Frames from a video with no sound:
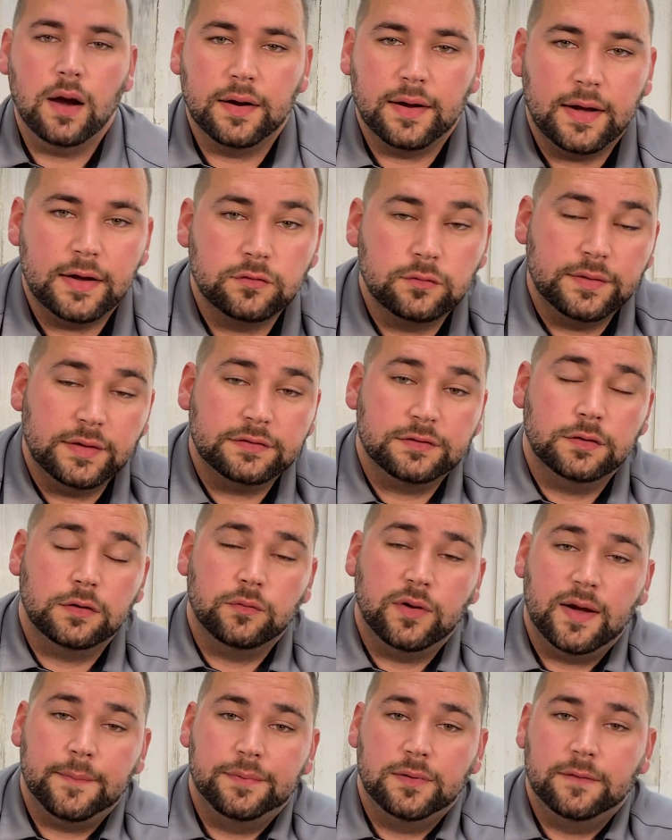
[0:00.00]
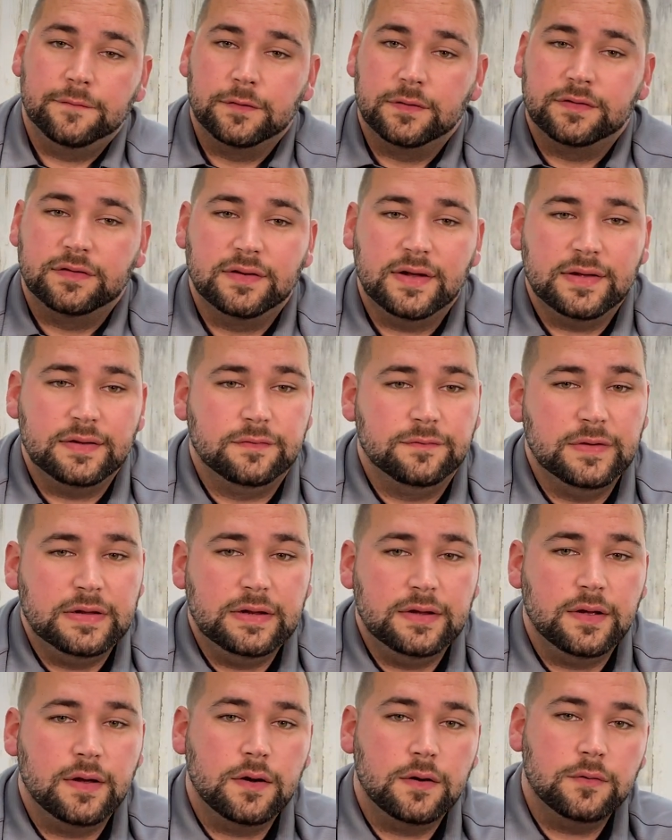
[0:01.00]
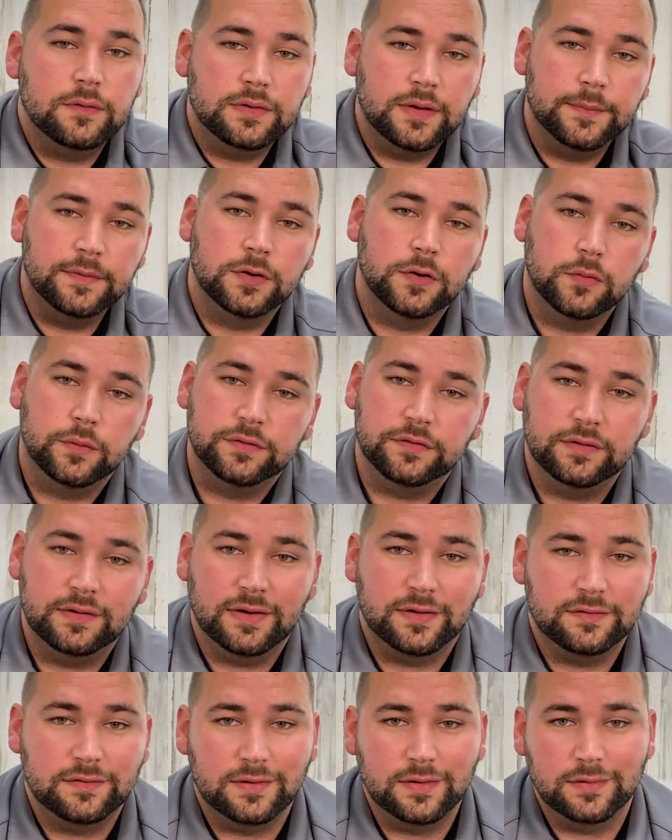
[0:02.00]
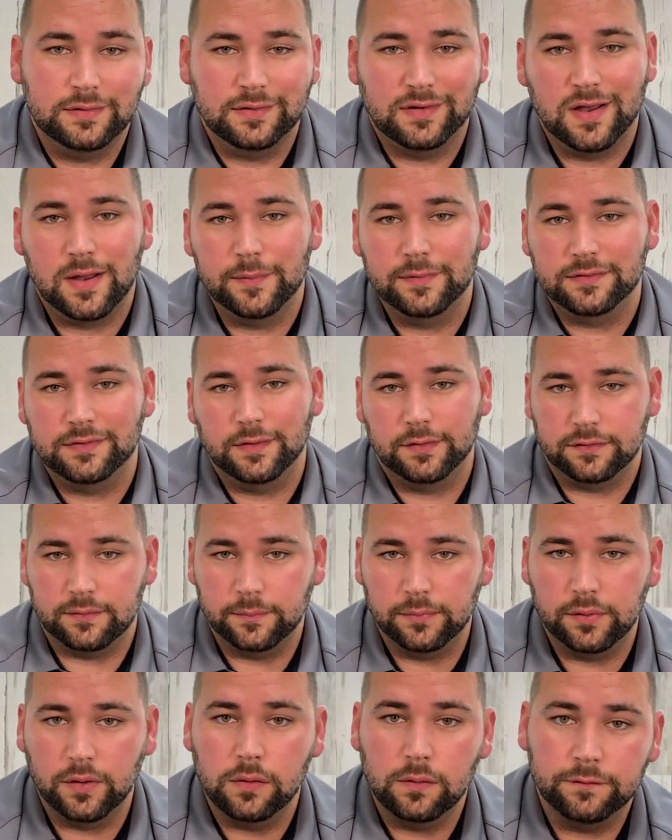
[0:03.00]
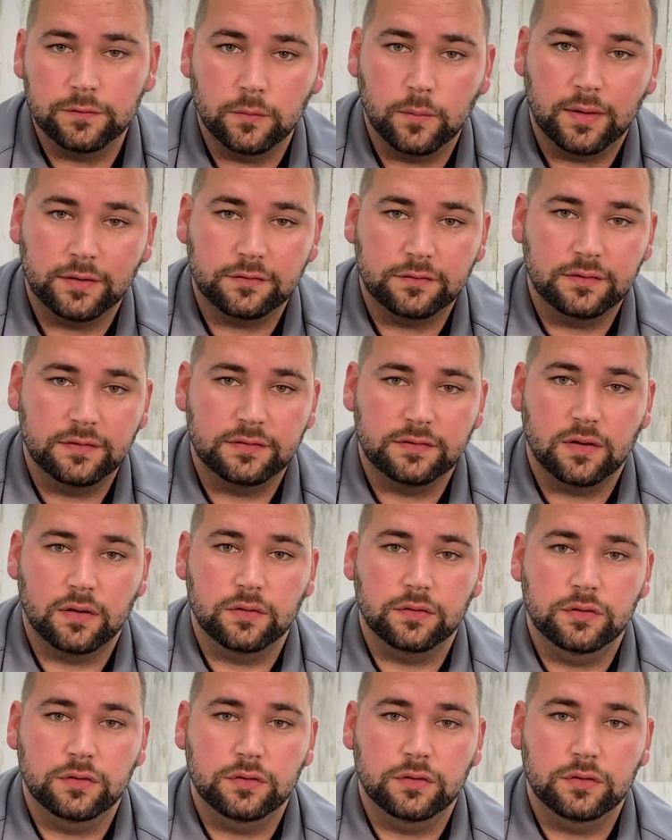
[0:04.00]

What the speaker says: right, guys, well, that's going to wrap it up for today's video. Let me know what you guys think in the comment section below if you're watching this on